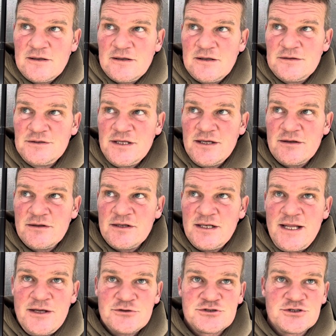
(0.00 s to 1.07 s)
and yeah, it
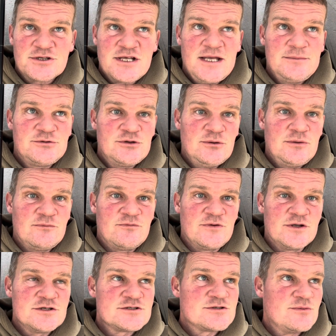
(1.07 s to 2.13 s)
allows you to keep doing
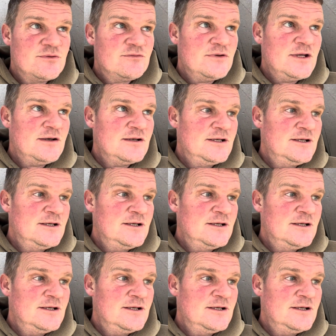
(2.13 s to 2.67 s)
things without